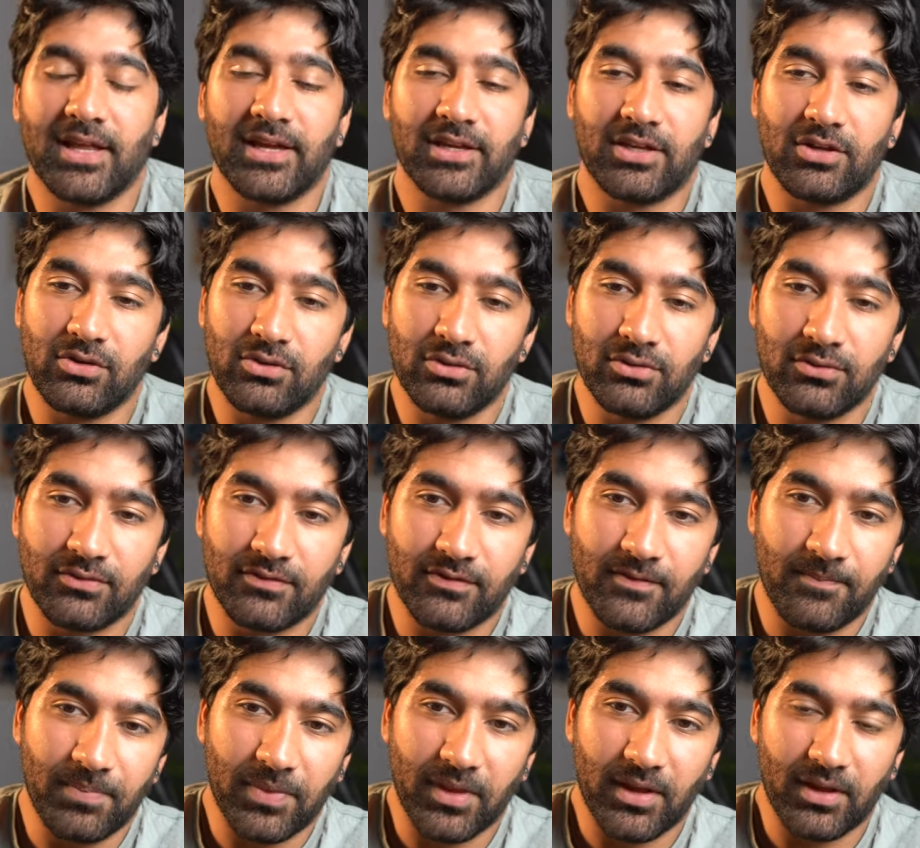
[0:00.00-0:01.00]
Like
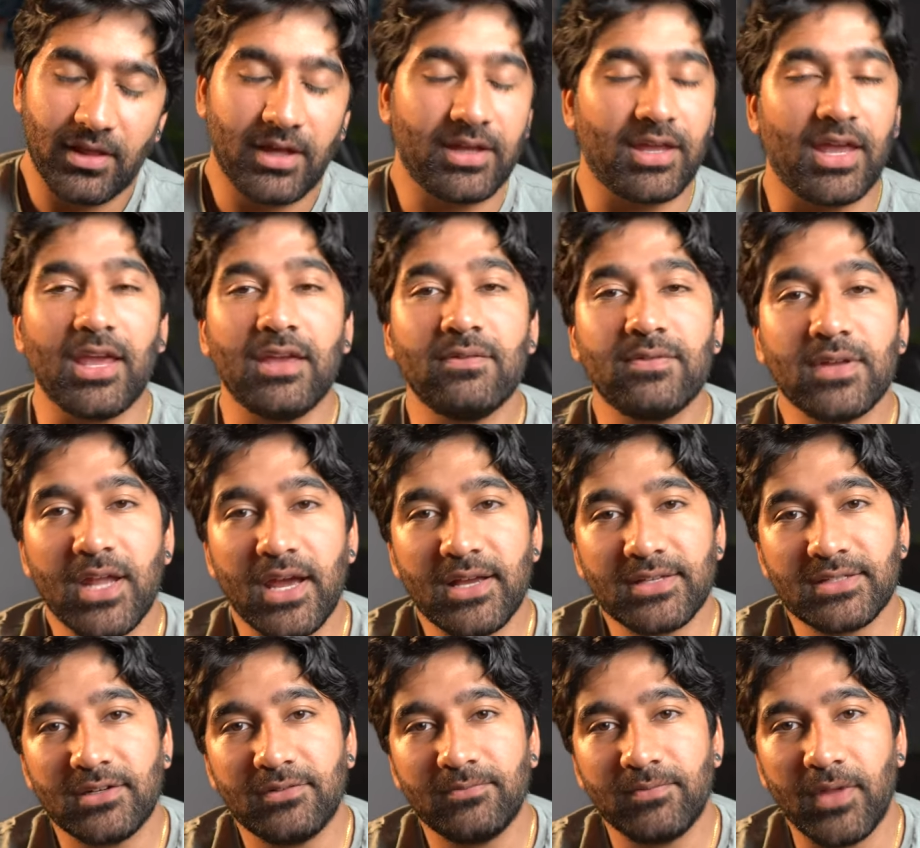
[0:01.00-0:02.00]
you've, like even
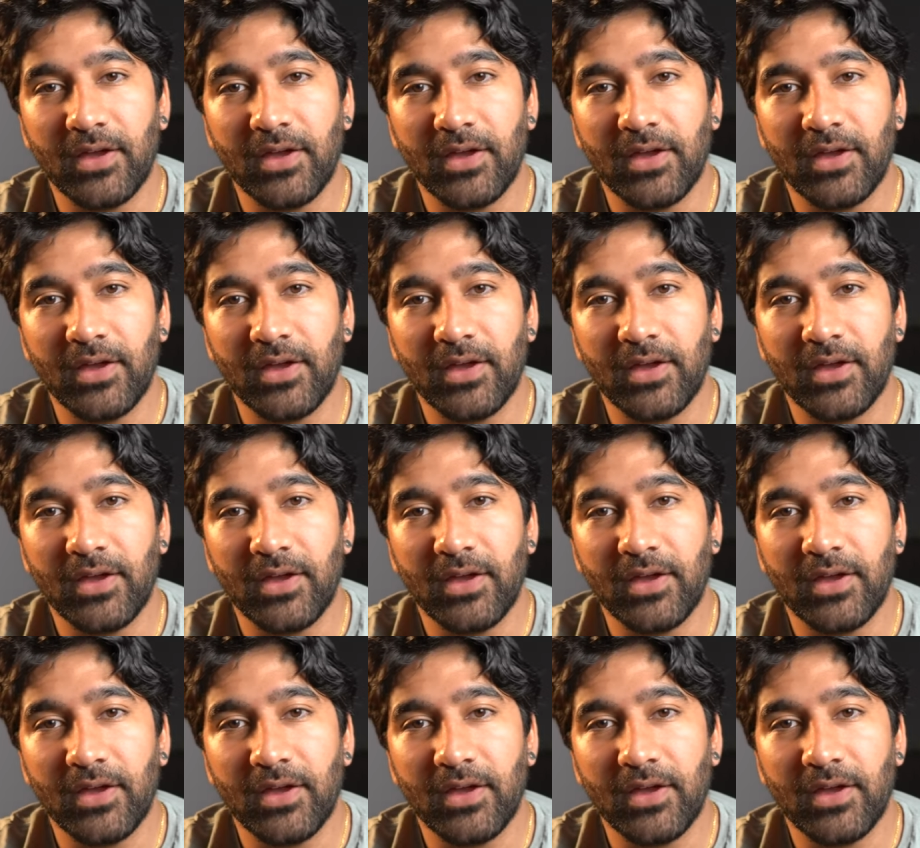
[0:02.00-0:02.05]
as